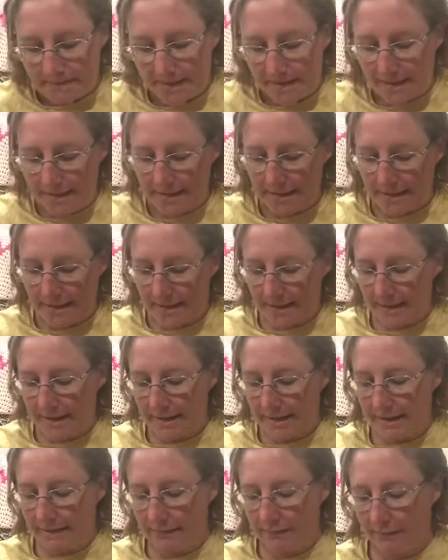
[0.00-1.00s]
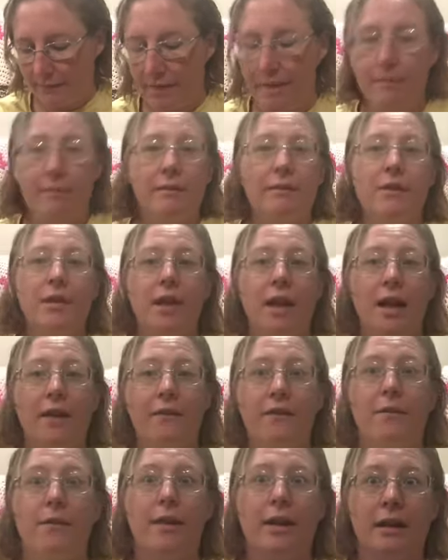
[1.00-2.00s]
and I can't remember for the life
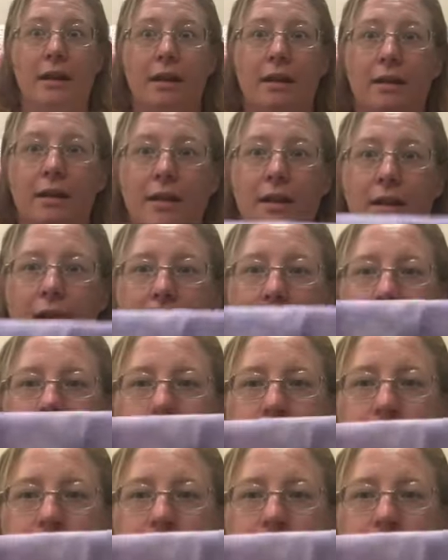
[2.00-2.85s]
of me the name.